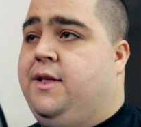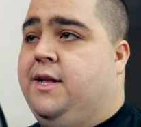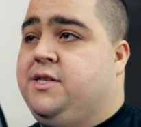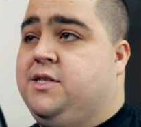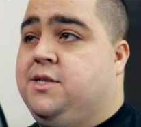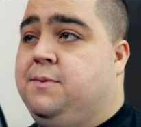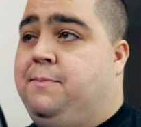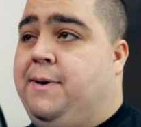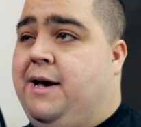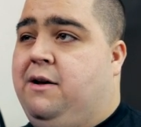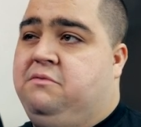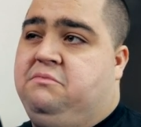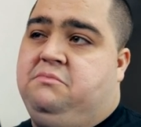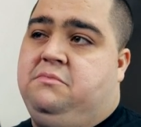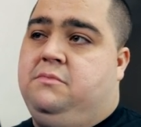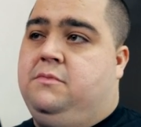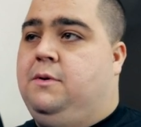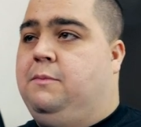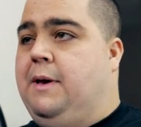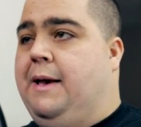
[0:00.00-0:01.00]
That's about a
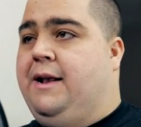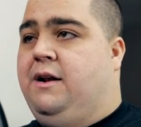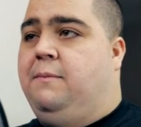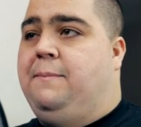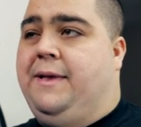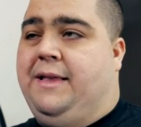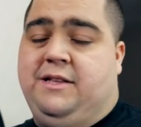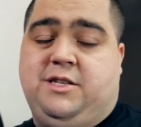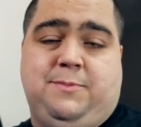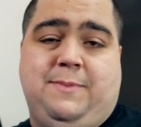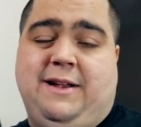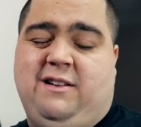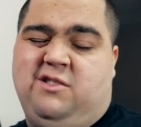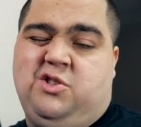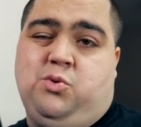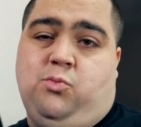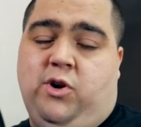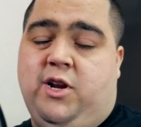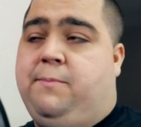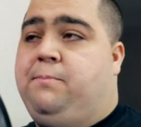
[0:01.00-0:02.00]

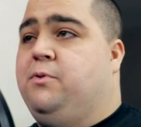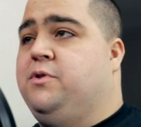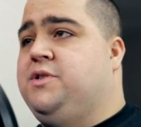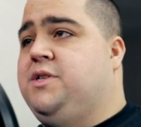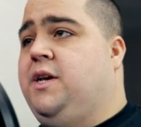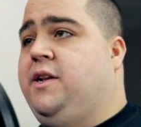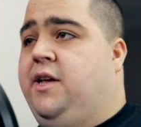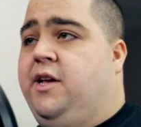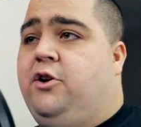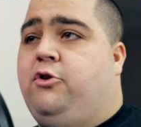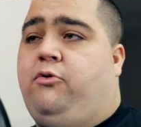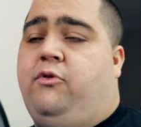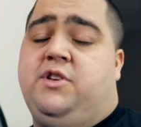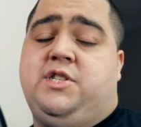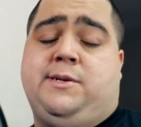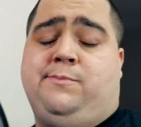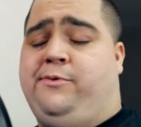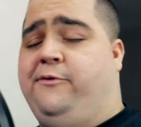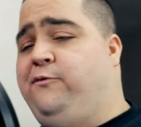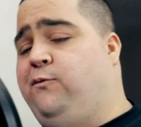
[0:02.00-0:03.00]
20%
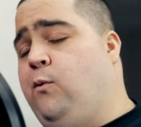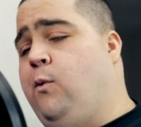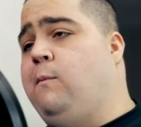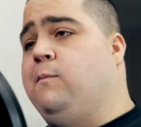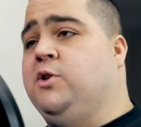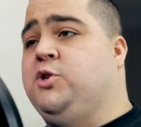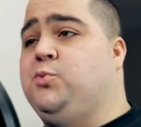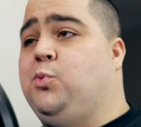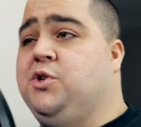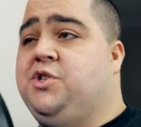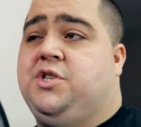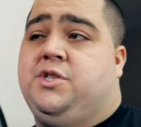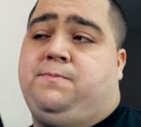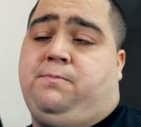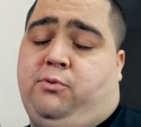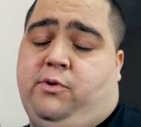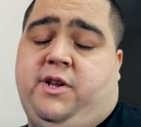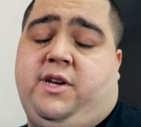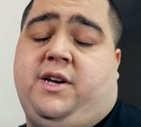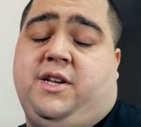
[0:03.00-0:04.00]
increase in performance, which is
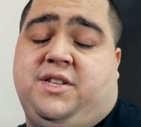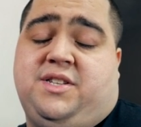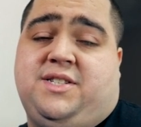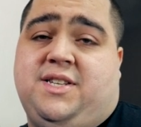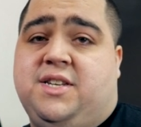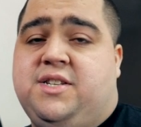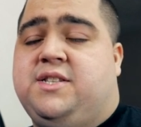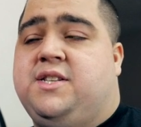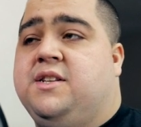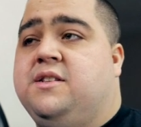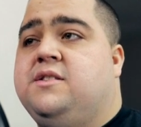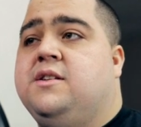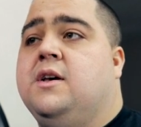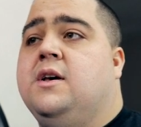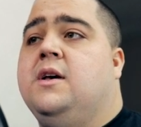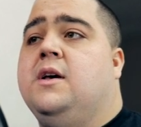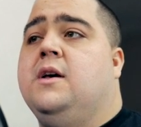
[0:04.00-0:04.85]
pretty consistent